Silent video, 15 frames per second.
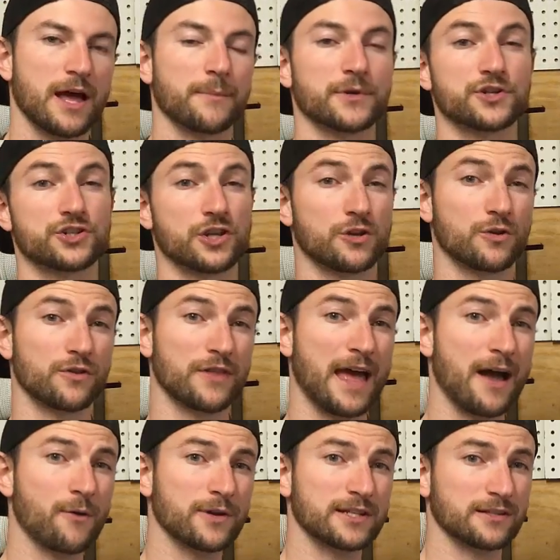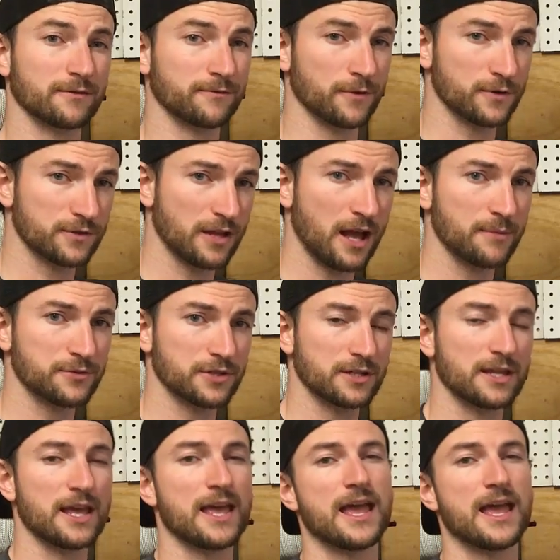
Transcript: I'm going to show you that one as a first option,